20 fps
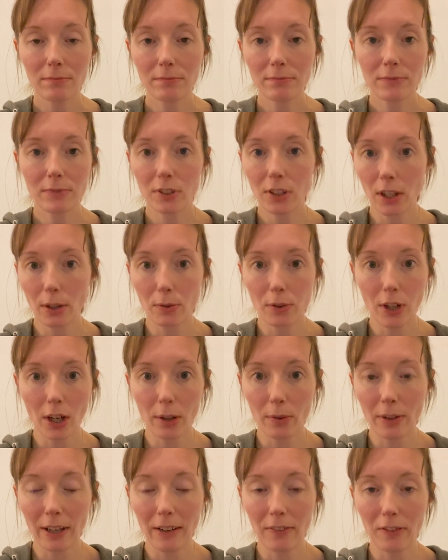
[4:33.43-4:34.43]
So
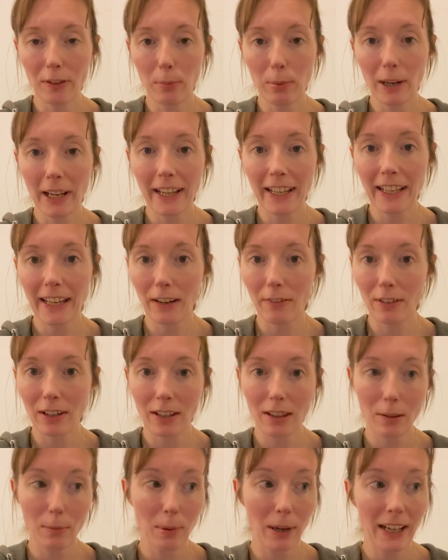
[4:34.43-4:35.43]
don't have the plate, get rid of
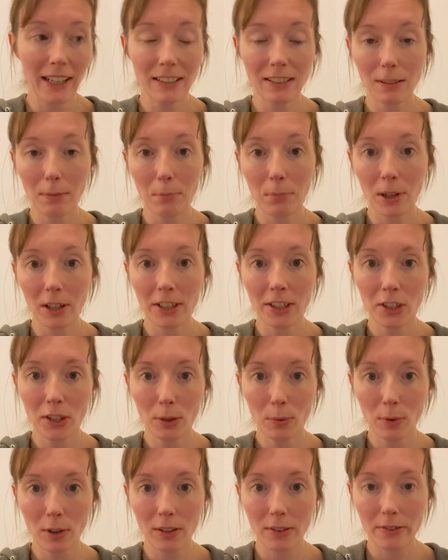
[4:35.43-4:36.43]
the plates and buy new
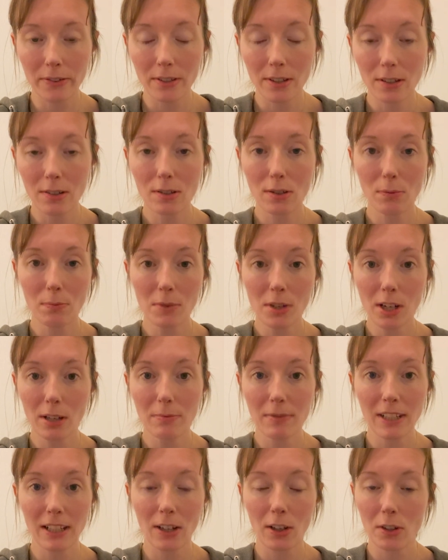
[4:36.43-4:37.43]
ones. Sometimes
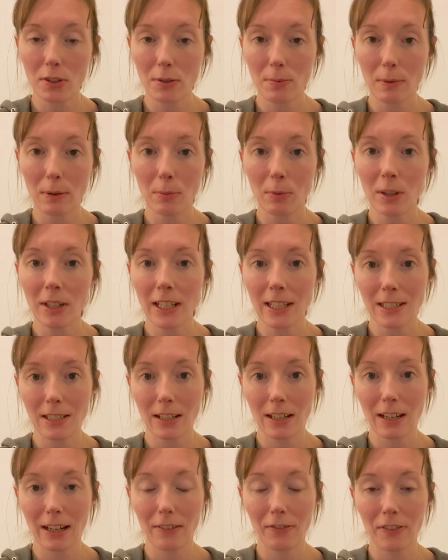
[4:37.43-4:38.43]
it costs me money to
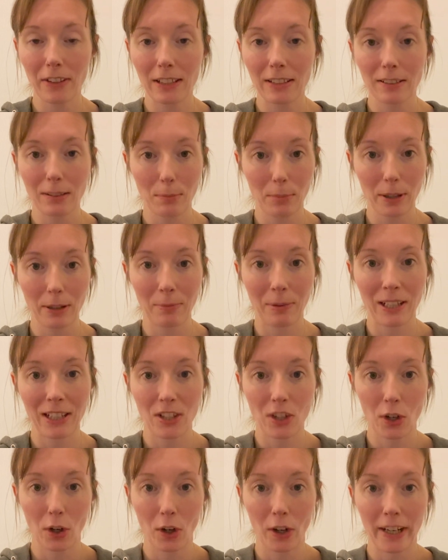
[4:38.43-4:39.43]
have things that bring me
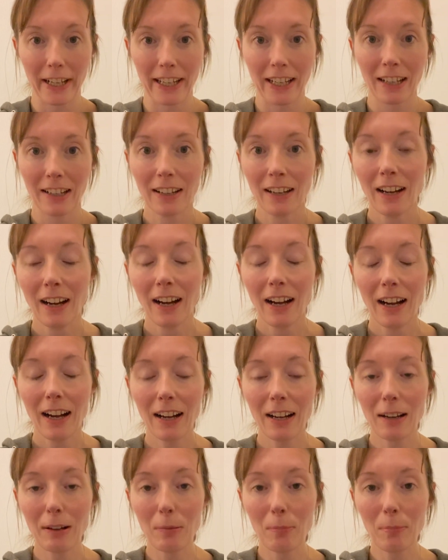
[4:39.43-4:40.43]
joy,
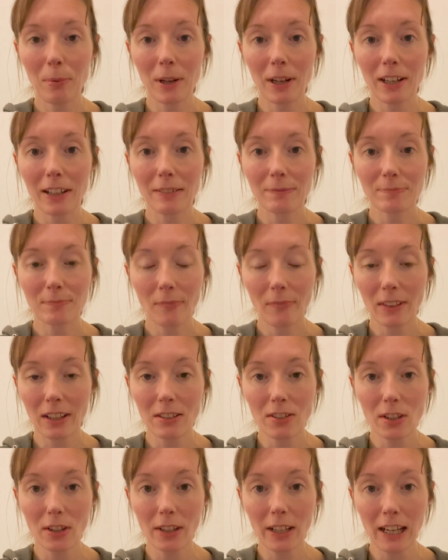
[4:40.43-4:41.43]
but it's
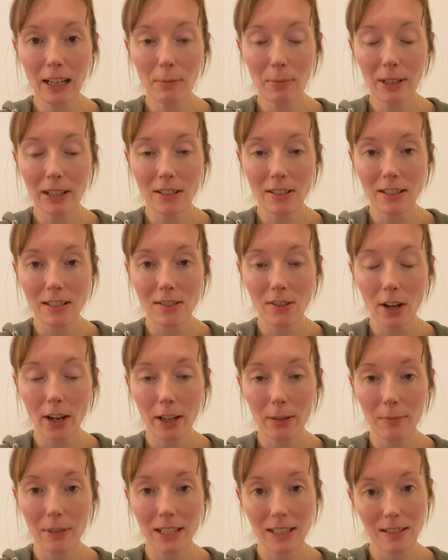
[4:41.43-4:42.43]
okay because it's
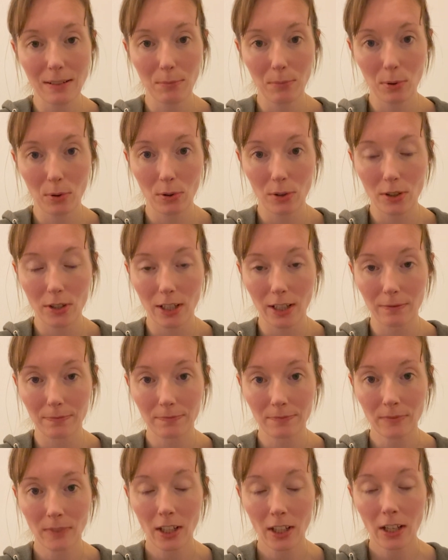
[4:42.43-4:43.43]
home and it's important.
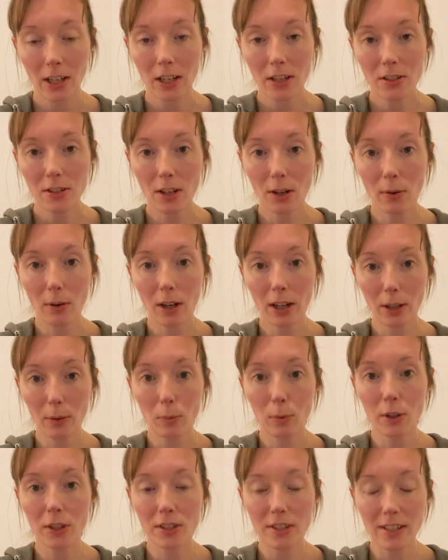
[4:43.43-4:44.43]
So I
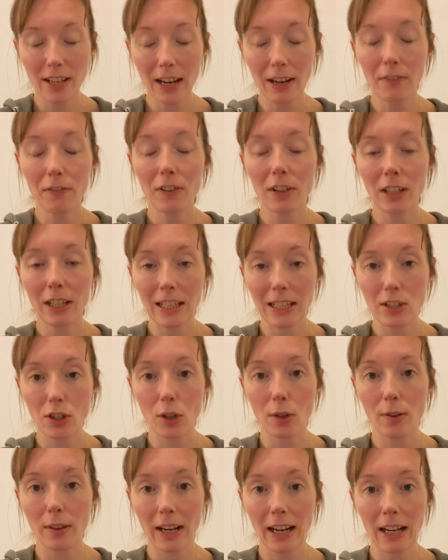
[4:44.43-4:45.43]
would definitely
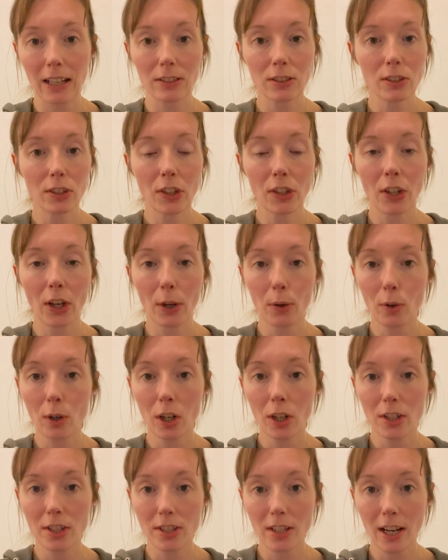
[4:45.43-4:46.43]
do that. No
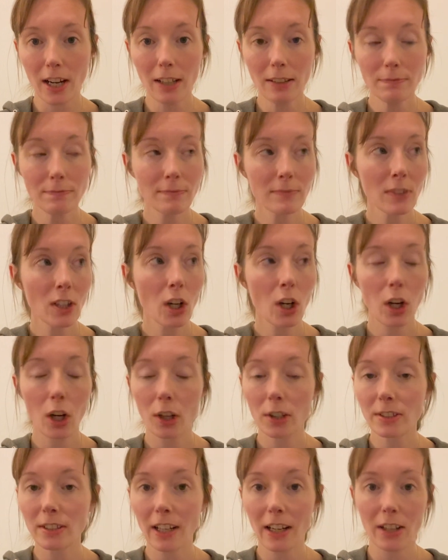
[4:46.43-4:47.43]
clutter.
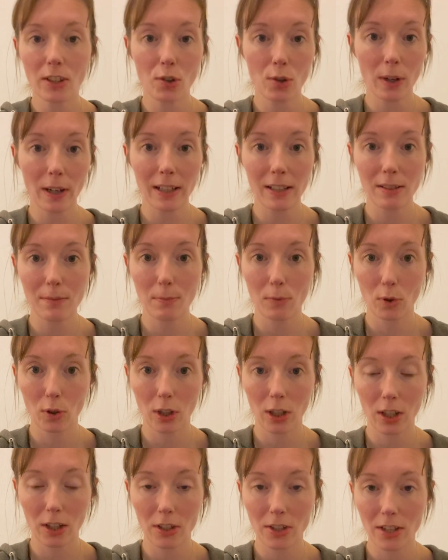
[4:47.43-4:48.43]
Clutter attracts more
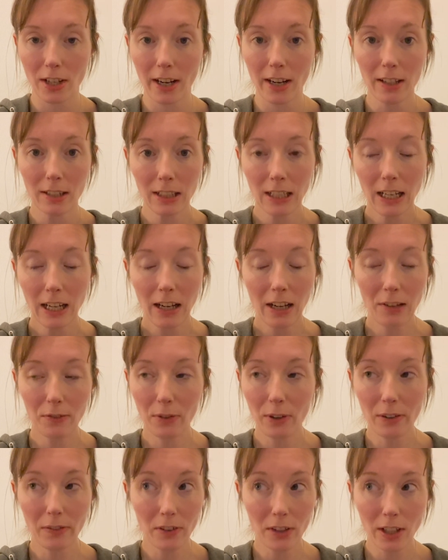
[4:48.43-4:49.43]
clutter. Have you
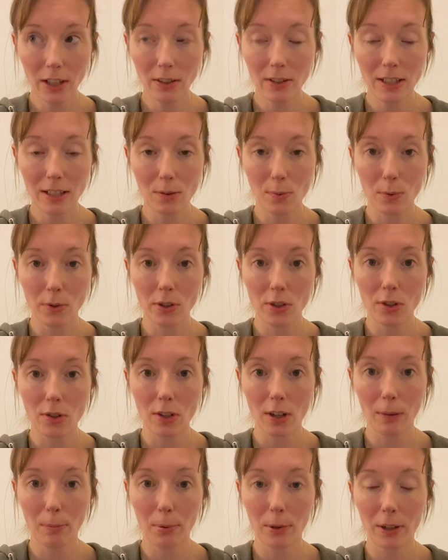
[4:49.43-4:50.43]
ever noticed when you
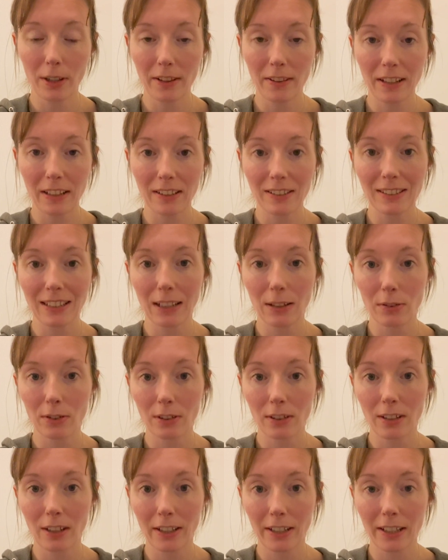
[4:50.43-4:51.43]
start putting things down on
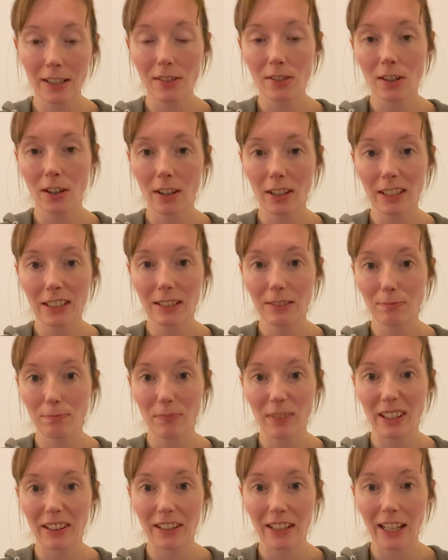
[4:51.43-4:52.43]
like a side
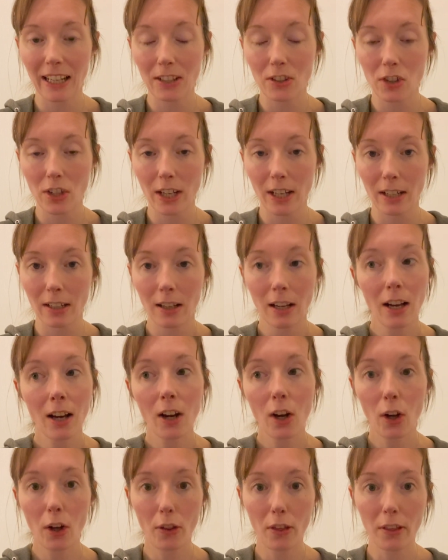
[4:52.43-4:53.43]
in the kitchen,
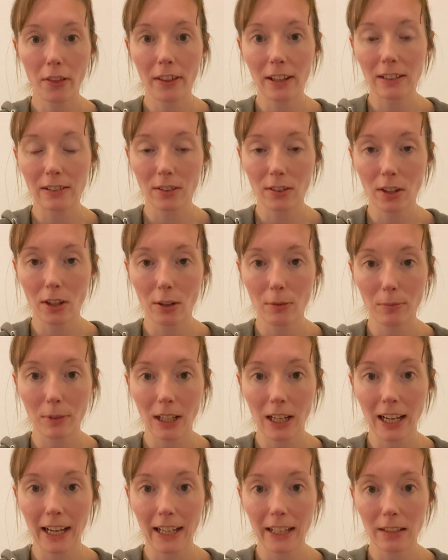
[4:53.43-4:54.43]
other things
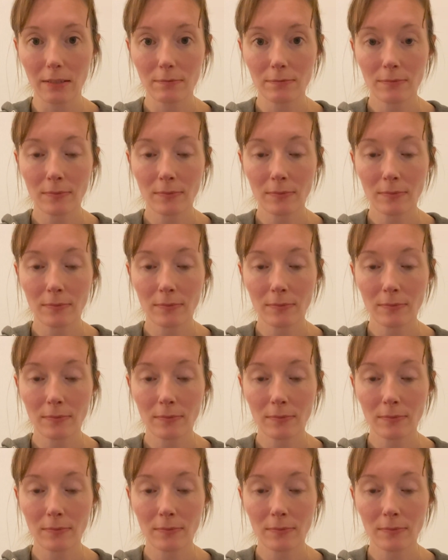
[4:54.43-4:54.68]
accumulate?